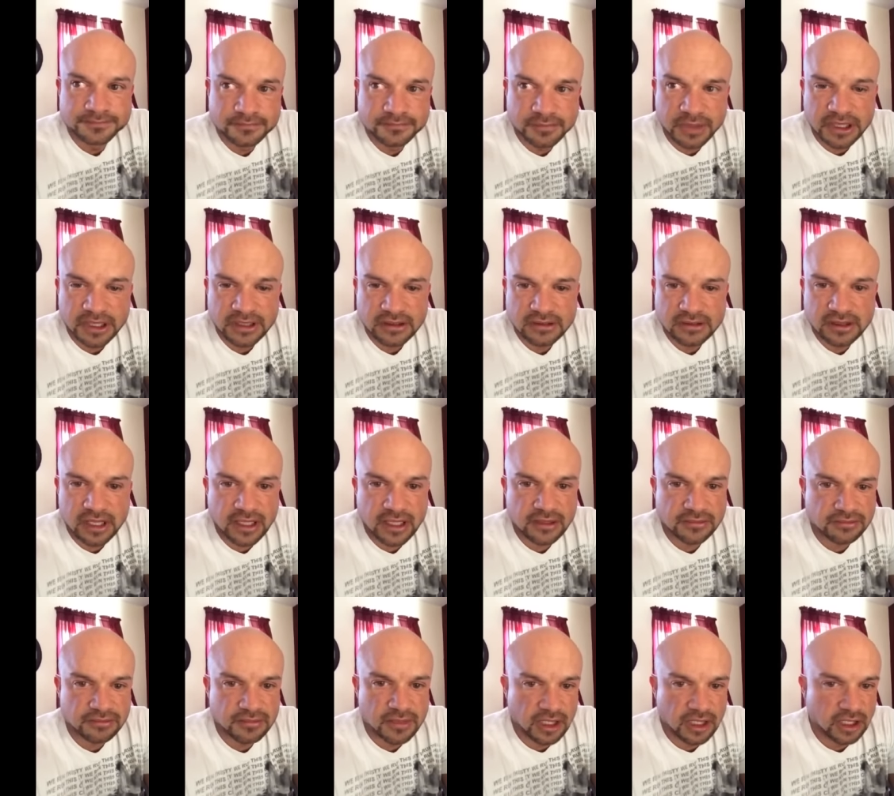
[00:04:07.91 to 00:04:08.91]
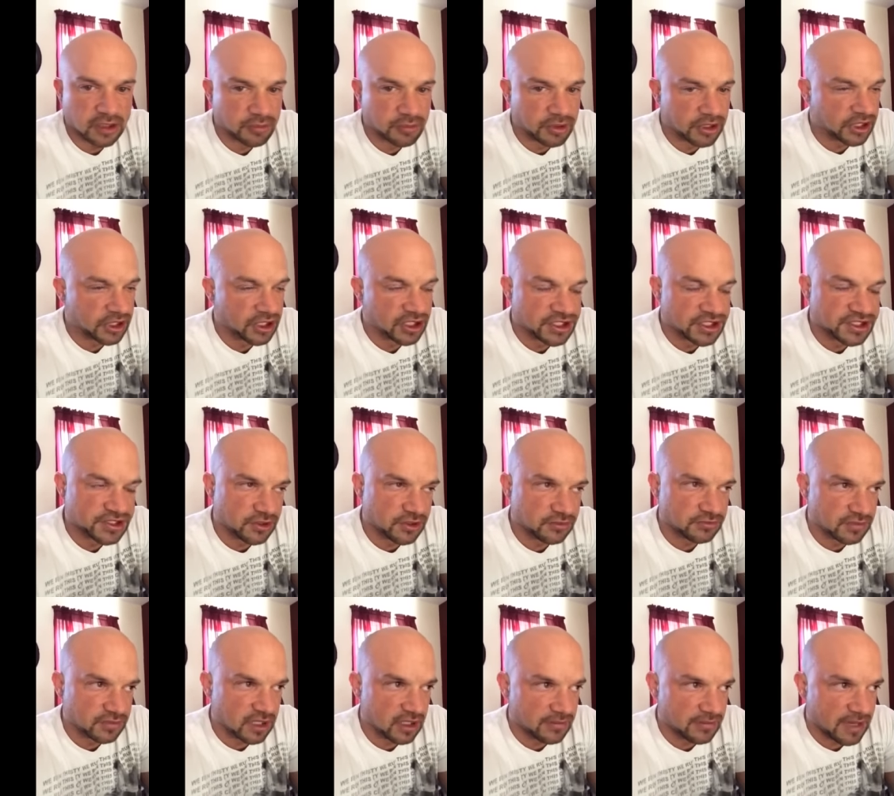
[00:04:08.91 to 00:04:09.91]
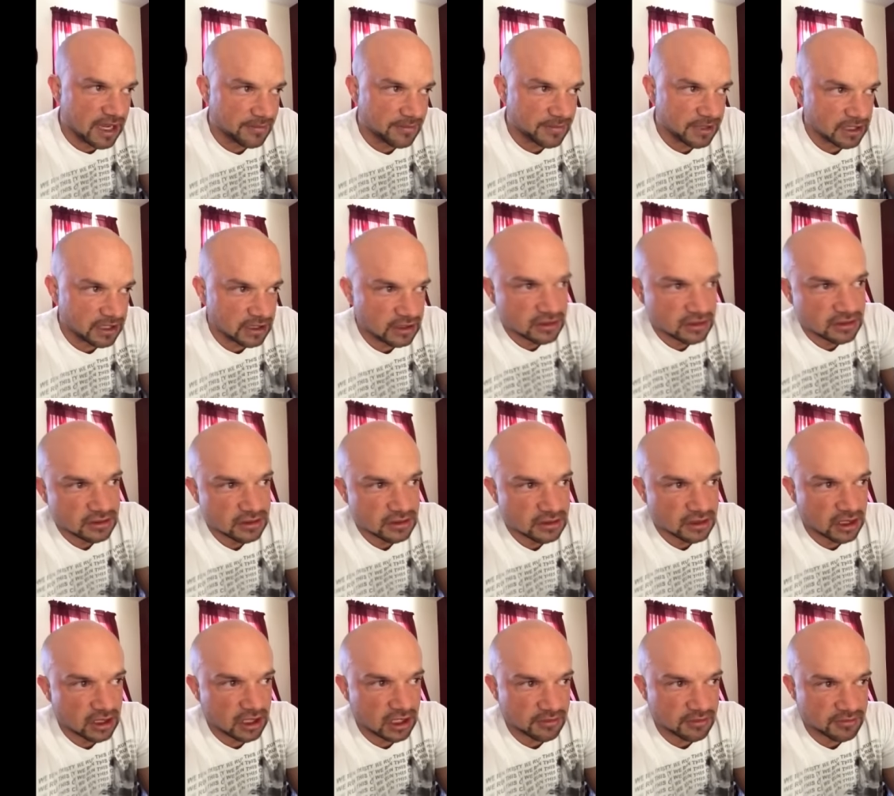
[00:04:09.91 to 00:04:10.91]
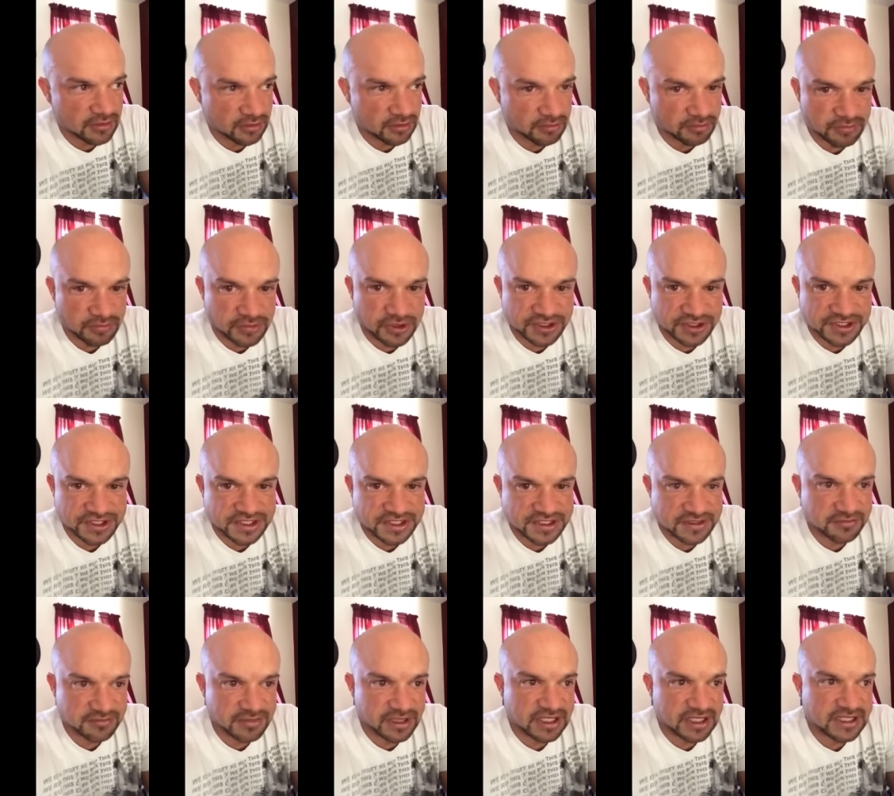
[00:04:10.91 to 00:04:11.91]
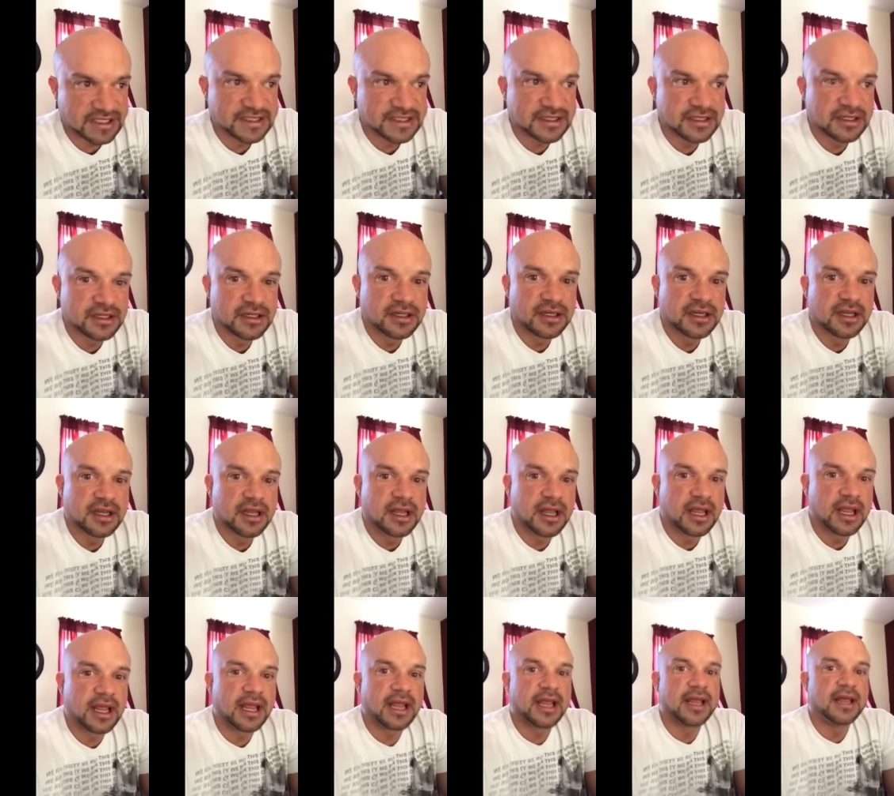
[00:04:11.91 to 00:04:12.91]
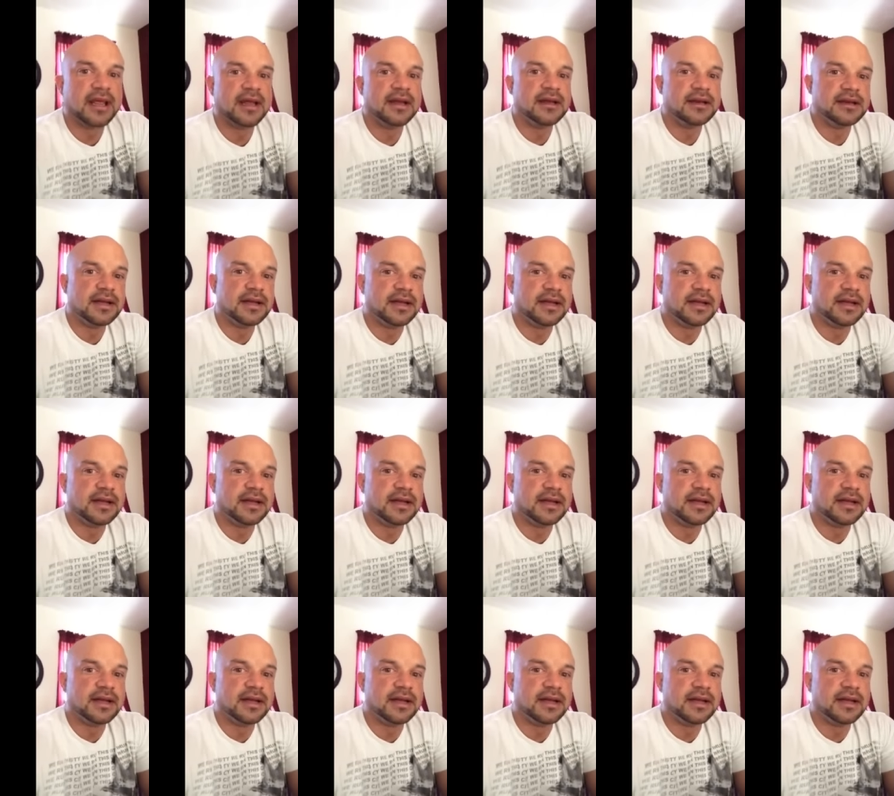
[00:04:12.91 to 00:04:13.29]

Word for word: but I look pretty good, so I'm happy. You'll see some pics. And